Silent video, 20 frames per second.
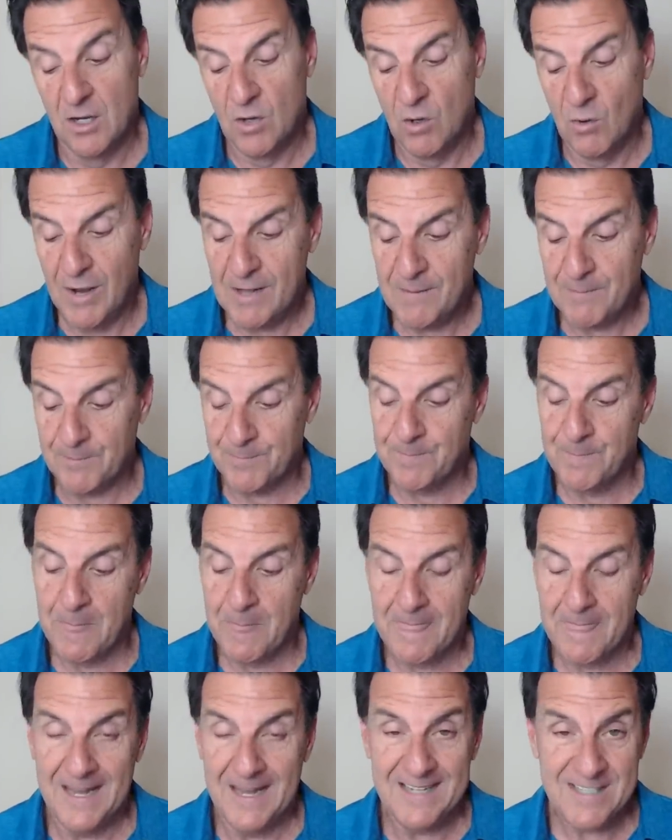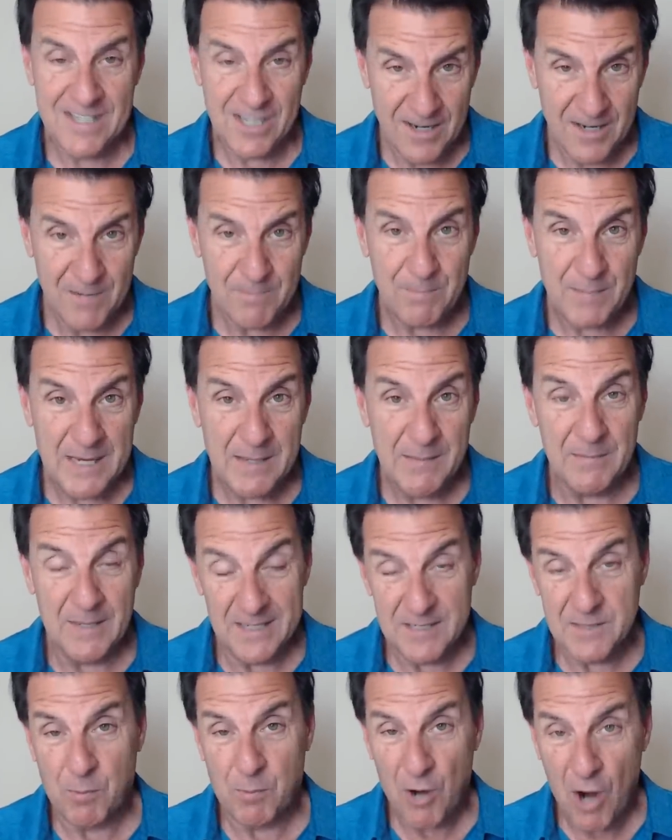Well, it's going to be,
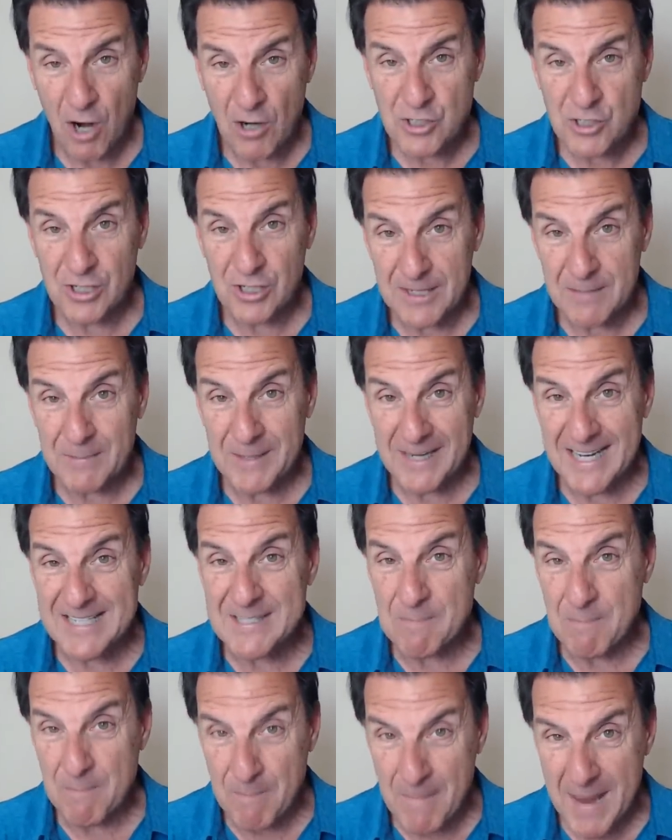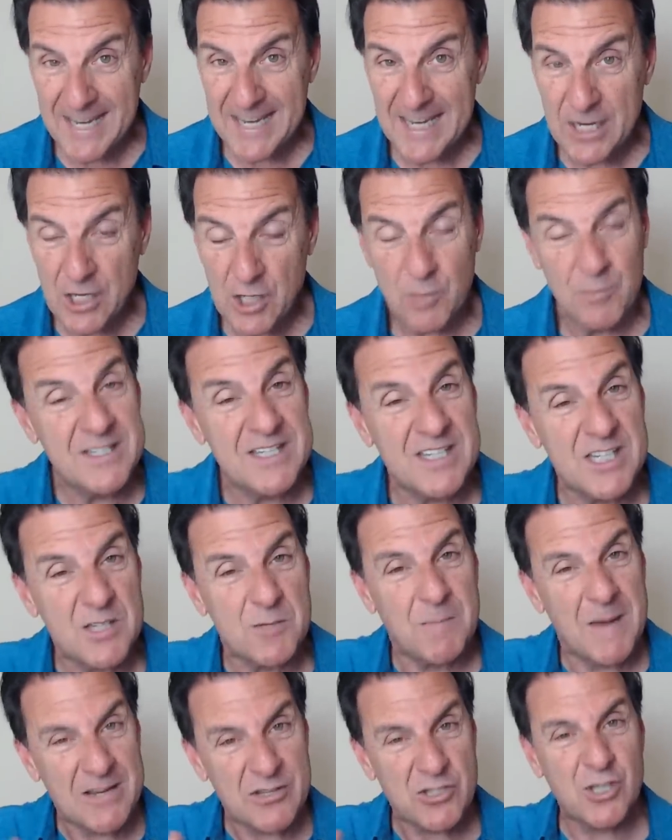it's partially because many humans,
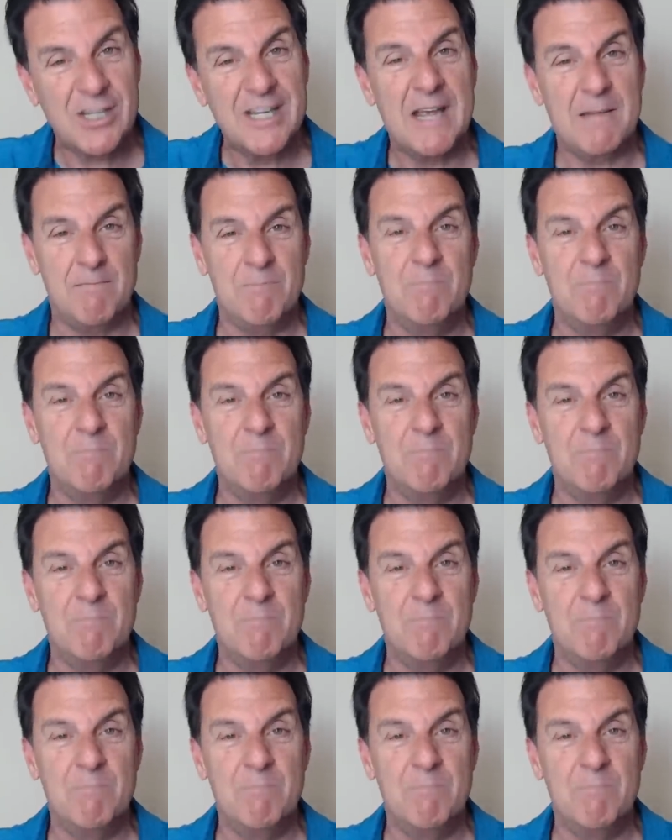especially at